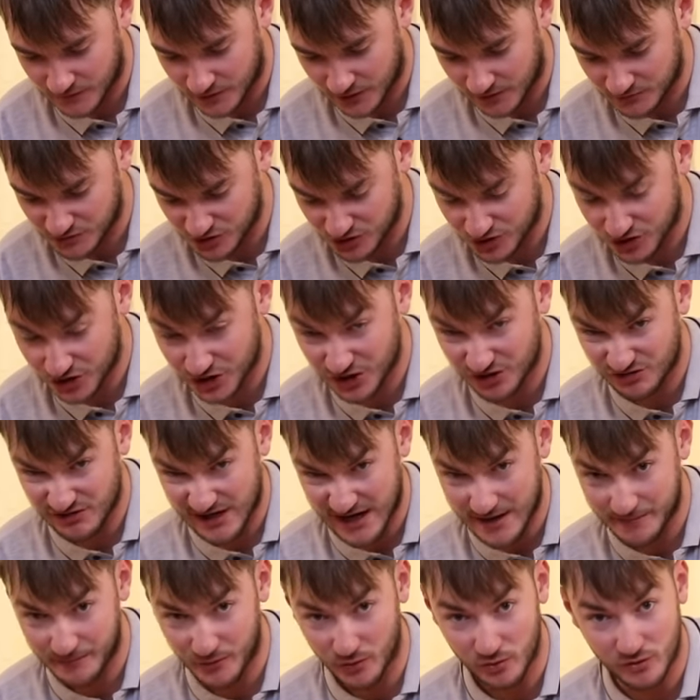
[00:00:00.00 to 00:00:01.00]
I'm just going to
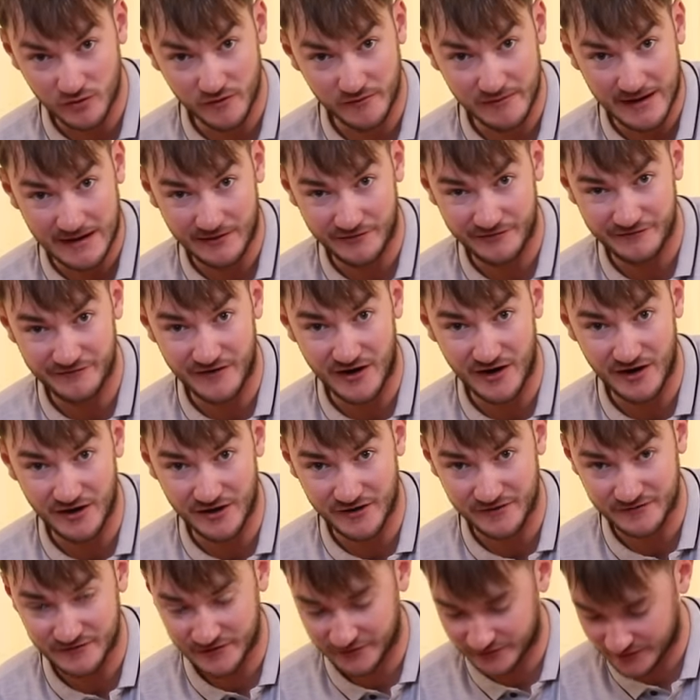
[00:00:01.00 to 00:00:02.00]
create a bulk of about
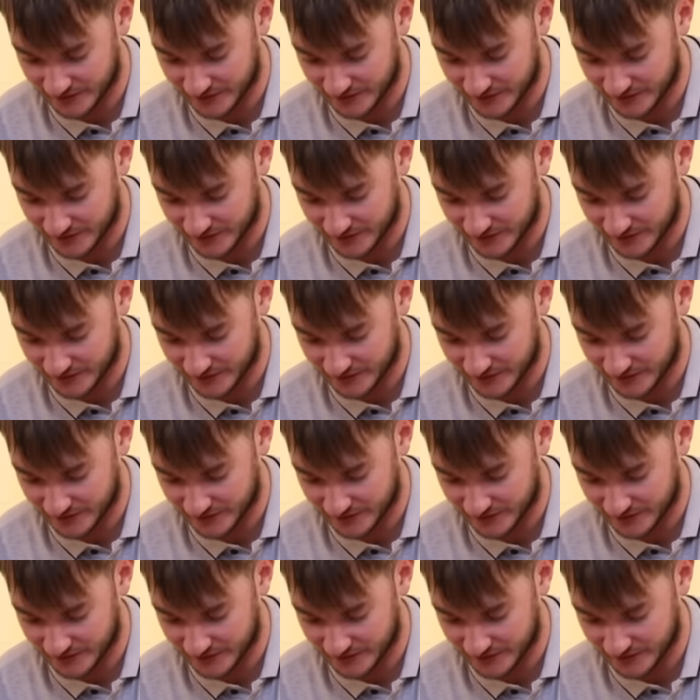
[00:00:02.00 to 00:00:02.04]
five so